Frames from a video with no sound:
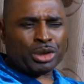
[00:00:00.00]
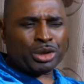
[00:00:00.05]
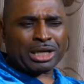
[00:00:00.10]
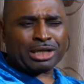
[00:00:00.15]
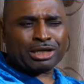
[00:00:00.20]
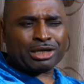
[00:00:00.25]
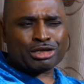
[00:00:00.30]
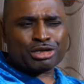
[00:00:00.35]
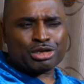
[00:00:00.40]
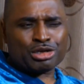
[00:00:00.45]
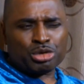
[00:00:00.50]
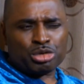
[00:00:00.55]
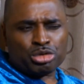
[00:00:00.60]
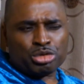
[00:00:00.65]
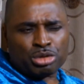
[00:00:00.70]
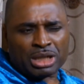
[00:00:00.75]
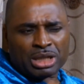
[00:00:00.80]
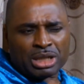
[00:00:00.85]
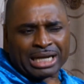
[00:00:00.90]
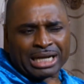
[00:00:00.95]
are
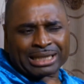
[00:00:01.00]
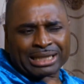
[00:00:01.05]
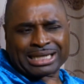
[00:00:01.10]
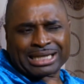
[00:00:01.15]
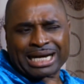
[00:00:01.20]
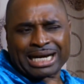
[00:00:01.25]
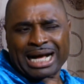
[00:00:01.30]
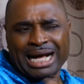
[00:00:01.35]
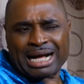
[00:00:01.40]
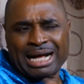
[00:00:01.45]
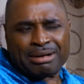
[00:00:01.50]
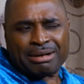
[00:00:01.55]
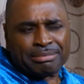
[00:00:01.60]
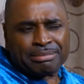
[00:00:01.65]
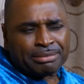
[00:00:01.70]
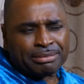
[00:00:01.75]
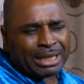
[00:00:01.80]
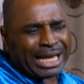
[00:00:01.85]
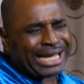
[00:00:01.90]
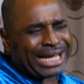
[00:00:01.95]
cool and
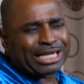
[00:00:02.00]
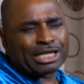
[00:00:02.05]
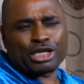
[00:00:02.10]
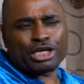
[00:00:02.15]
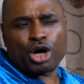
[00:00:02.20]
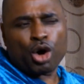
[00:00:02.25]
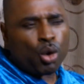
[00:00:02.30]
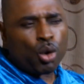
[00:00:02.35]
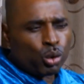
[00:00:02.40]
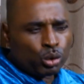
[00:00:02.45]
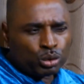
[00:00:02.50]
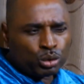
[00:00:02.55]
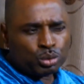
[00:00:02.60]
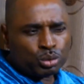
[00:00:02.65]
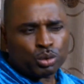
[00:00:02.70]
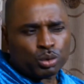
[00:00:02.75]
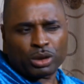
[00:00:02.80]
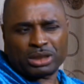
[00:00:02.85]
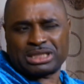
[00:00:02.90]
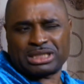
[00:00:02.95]
calm like cold
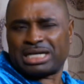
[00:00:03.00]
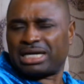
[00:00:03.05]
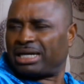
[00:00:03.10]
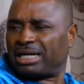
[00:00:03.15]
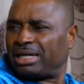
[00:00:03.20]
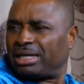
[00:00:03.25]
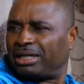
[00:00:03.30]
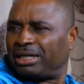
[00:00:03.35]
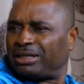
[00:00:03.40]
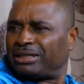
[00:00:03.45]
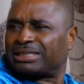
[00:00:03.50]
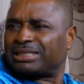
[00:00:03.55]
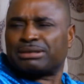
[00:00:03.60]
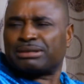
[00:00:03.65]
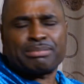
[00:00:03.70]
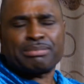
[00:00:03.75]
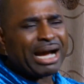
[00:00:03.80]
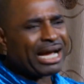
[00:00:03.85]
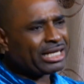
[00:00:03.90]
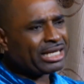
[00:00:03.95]
water,
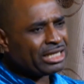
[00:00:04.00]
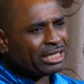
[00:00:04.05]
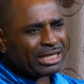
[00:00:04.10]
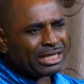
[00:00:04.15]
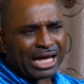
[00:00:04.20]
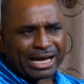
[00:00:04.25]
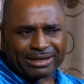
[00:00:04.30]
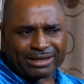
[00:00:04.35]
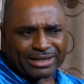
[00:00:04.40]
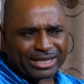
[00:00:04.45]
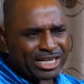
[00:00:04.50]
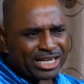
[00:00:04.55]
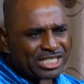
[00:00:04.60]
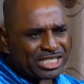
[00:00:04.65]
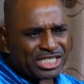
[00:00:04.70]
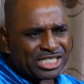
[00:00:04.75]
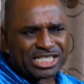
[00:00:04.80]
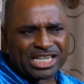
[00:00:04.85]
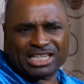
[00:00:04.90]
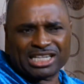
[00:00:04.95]
smiling like the
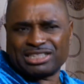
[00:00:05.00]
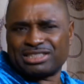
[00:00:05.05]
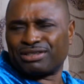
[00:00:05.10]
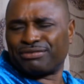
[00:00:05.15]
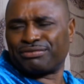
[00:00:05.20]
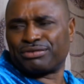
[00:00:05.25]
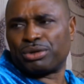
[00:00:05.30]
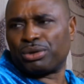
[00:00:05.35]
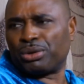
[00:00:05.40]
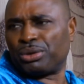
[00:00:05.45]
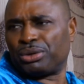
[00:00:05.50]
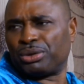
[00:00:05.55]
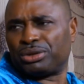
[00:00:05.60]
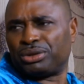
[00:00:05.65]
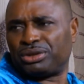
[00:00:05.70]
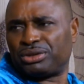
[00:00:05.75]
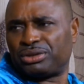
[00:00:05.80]
angels of God.